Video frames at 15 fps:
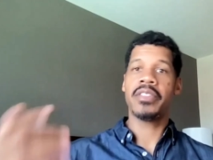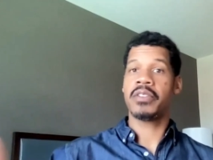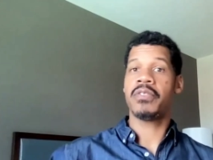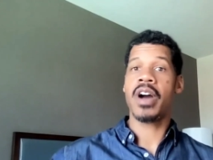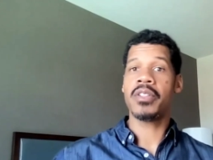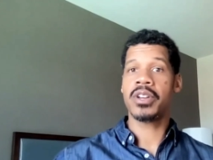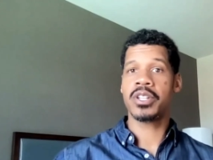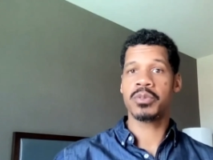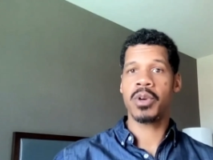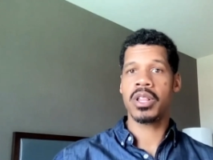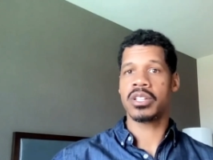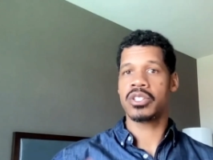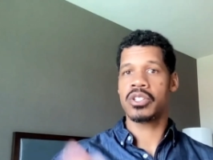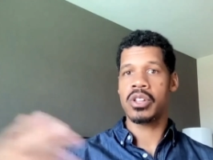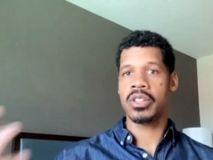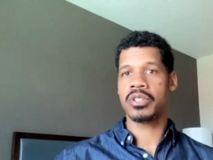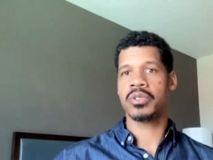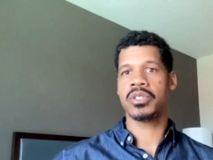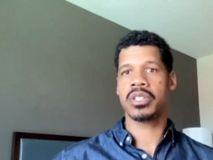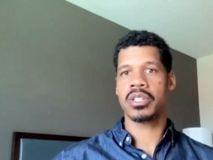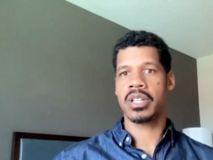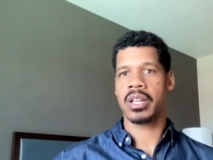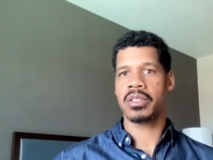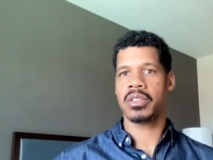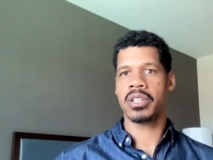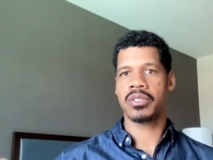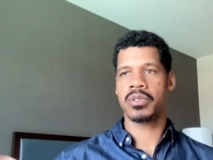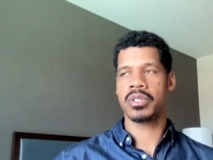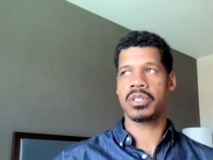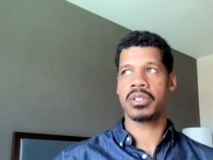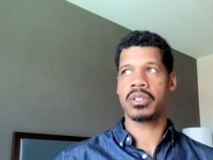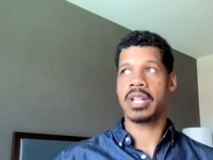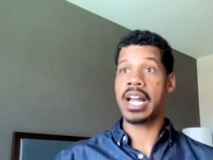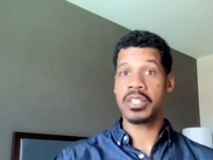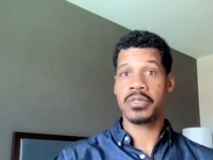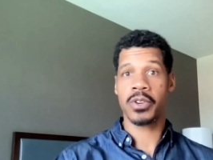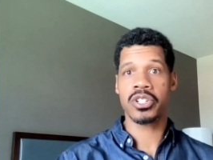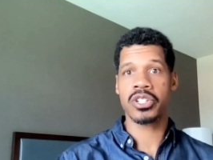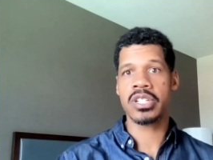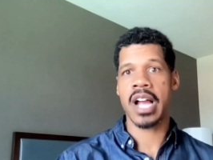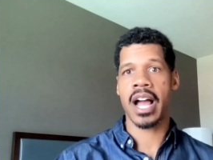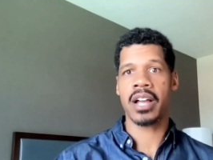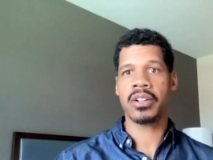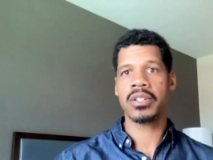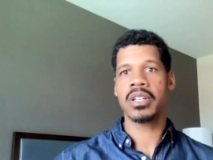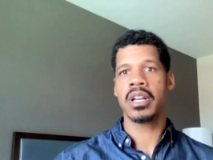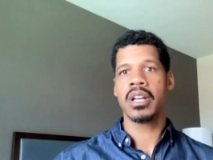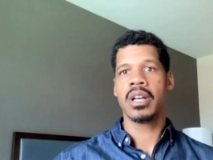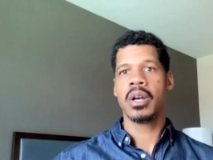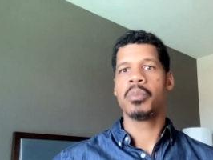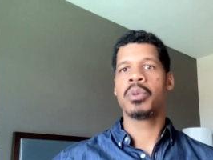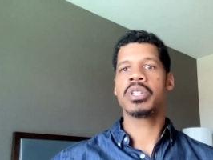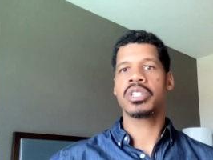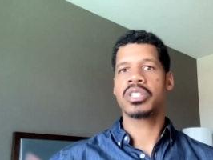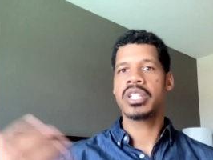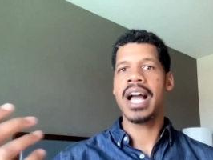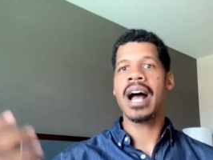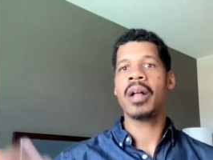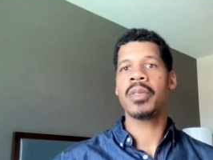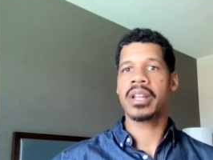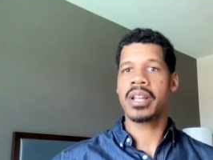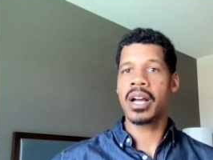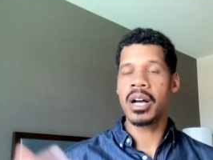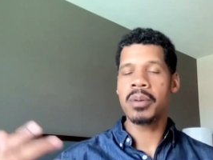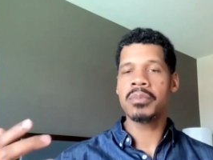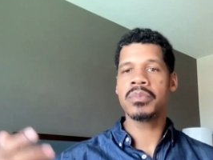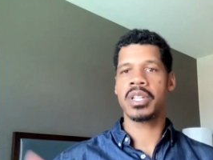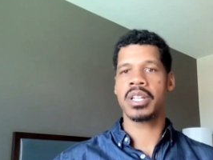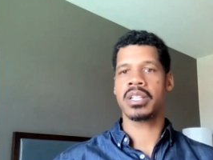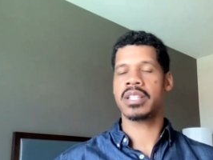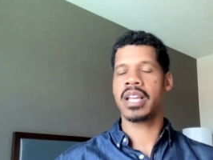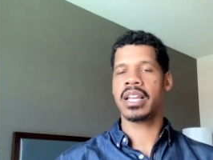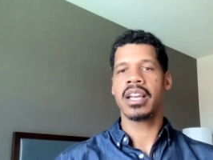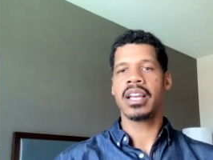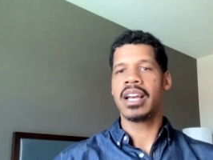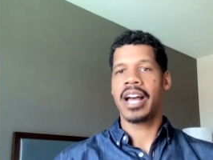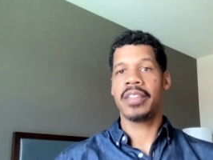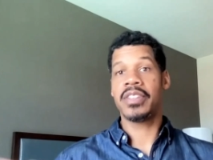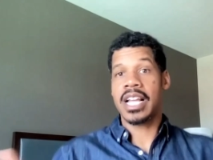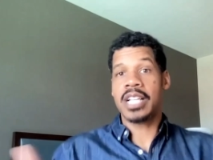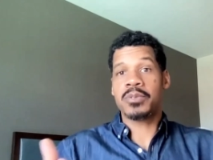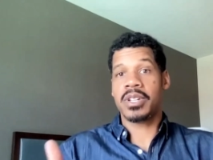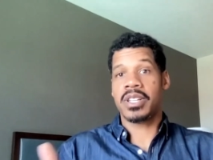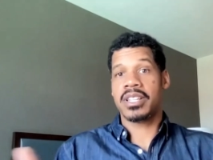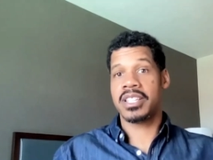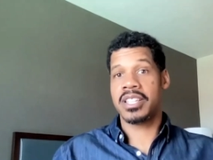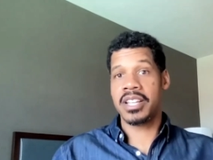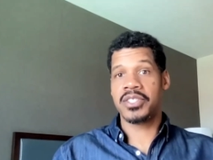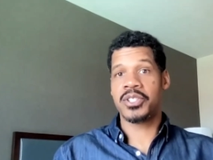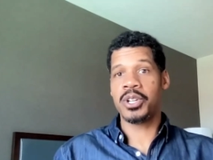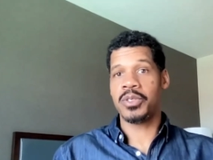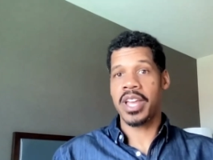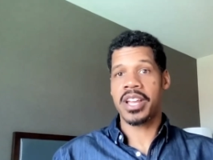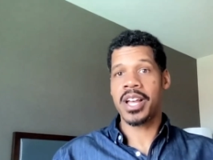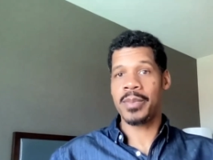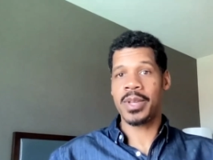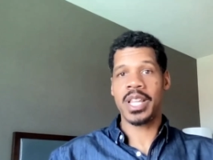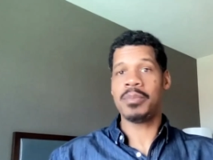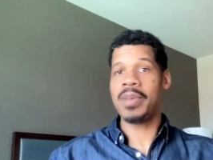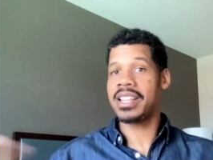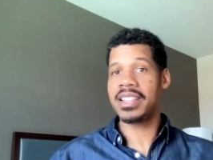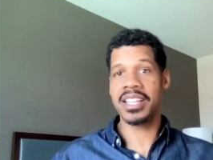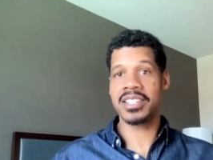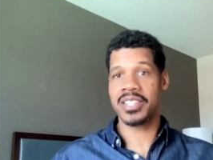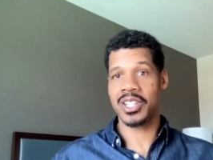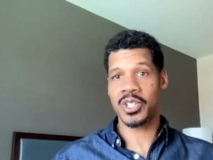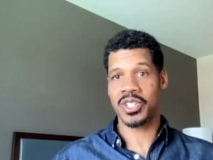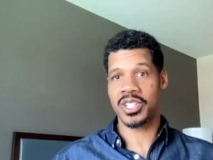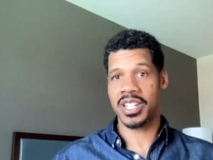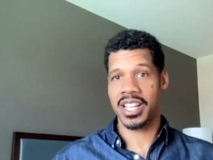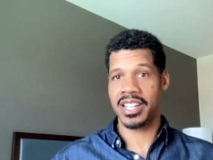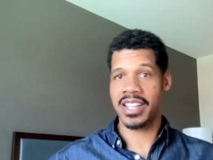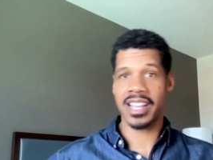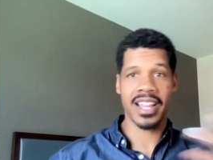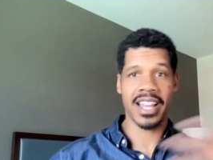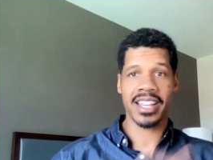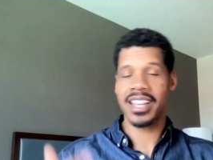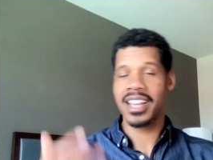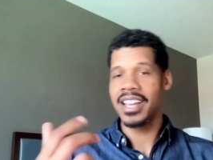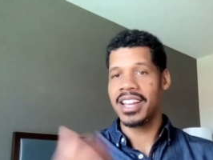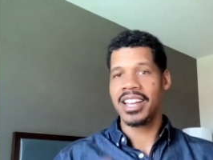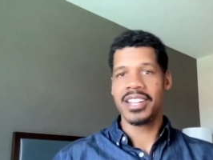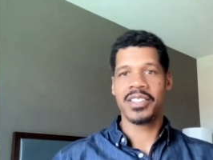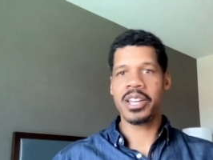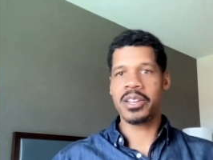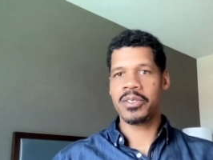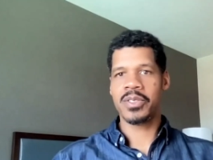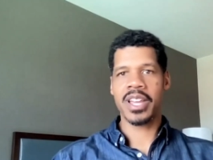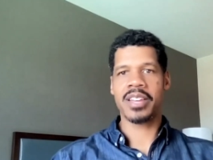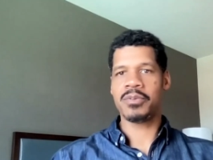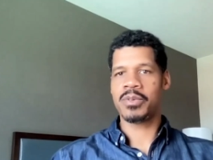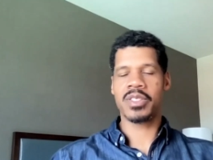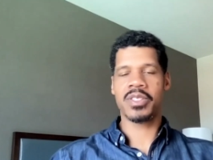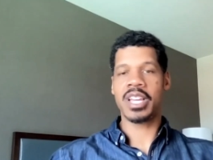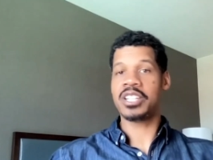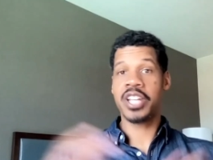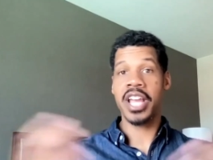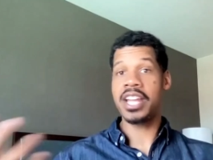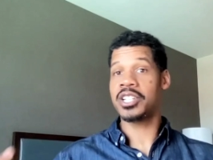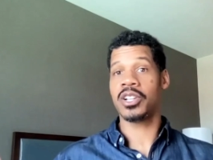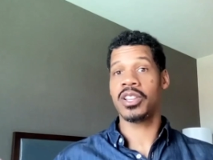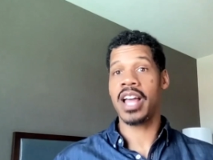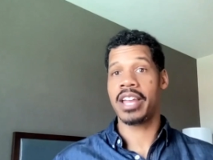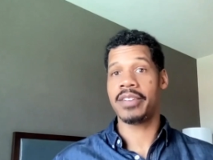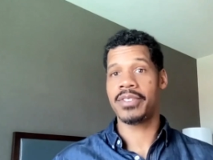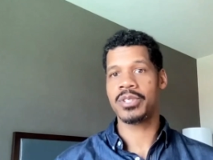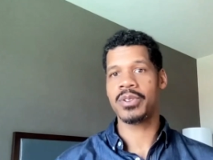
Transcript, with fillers: I think fatherhood as well is, you know, this is a, this is not his first child. Yeah. It's a child that comes and it's like I think that's what kids do. They come and they make things interesting and they like they they they change your life.